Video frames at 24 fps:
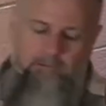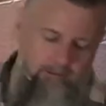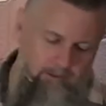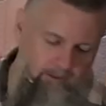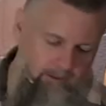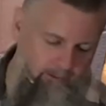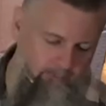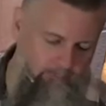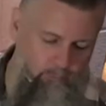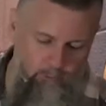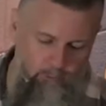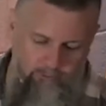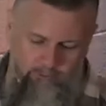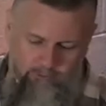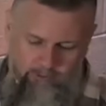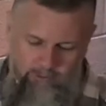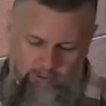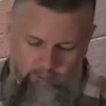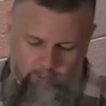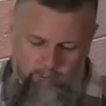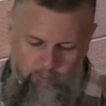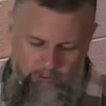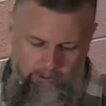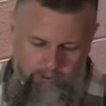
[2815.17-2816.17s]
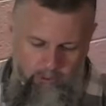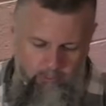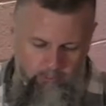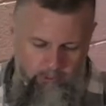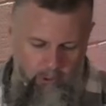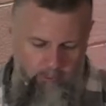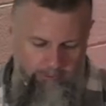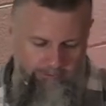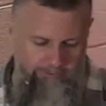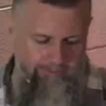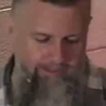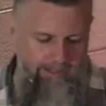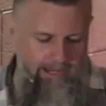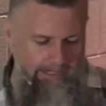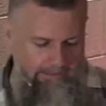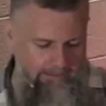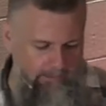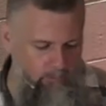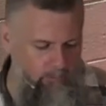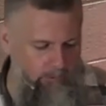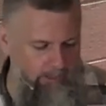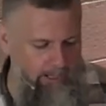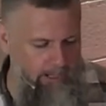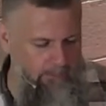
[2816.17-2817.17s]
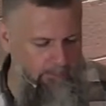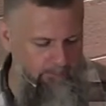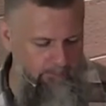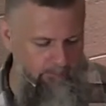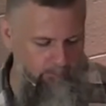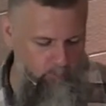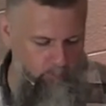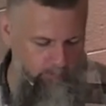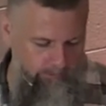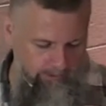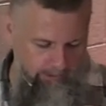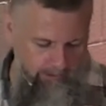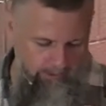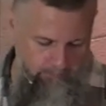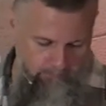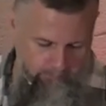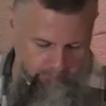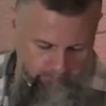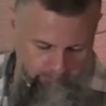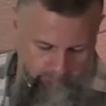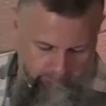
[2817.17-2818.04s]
unfortunately, we don't know exactly what happens with that, but